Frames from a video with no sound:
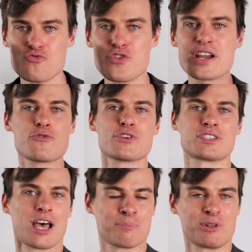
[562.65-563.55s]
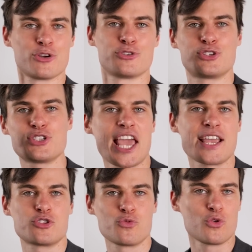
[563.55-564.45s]
rigorous upload
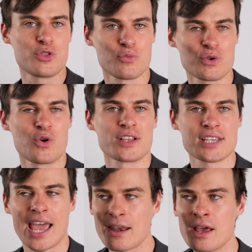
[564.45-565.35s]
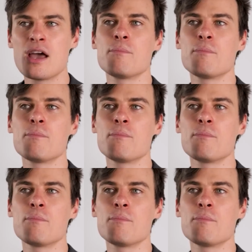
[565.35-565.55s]
schedule that we once had,